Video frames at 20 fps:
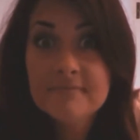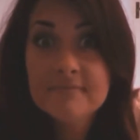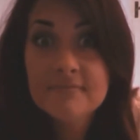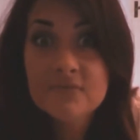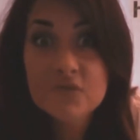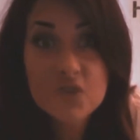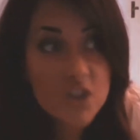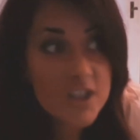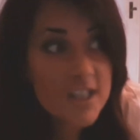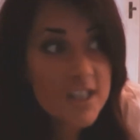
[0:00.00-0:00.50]

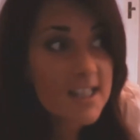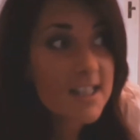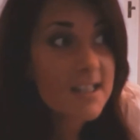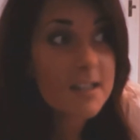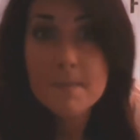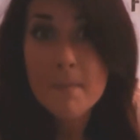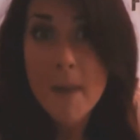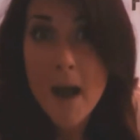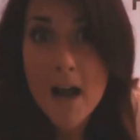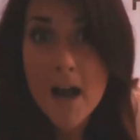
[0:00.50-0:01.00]
Just
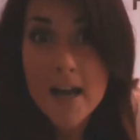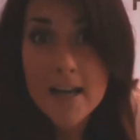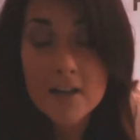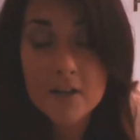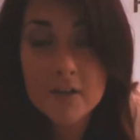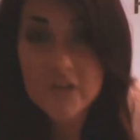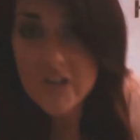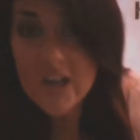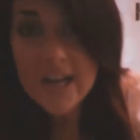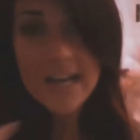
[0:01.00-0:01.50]
smile,
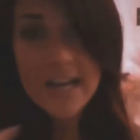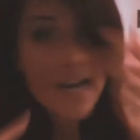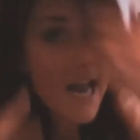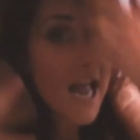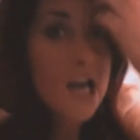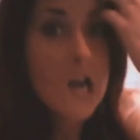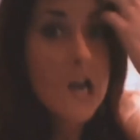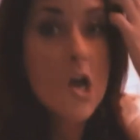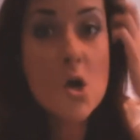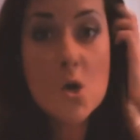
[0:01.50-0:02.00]
say
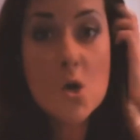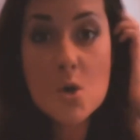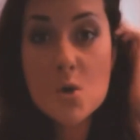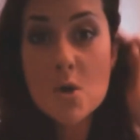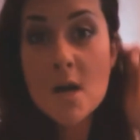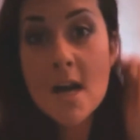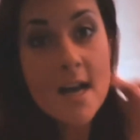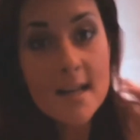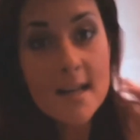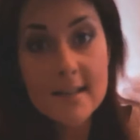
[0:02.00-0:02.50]
hello,
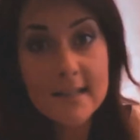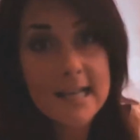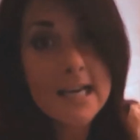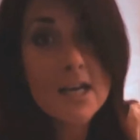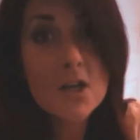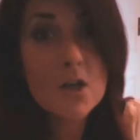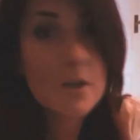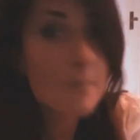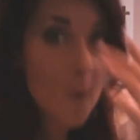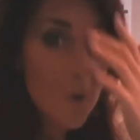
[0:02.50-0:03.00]

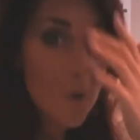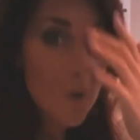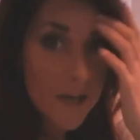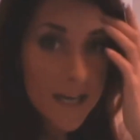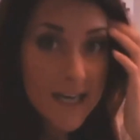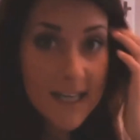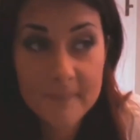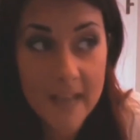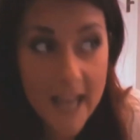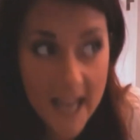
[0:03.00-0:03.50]
say good
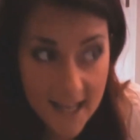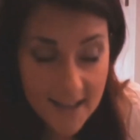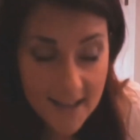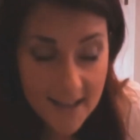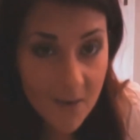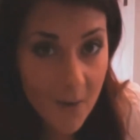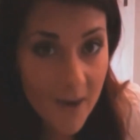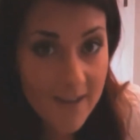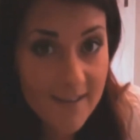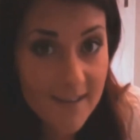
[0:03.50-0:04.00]
morning. It's
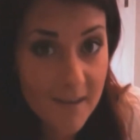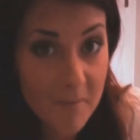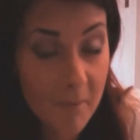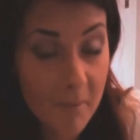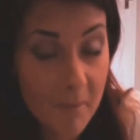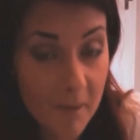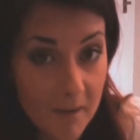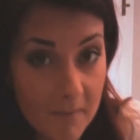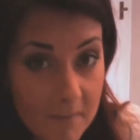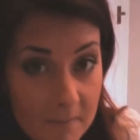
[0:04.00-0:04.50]
quite
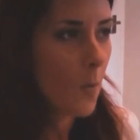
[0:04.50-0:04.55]
simple.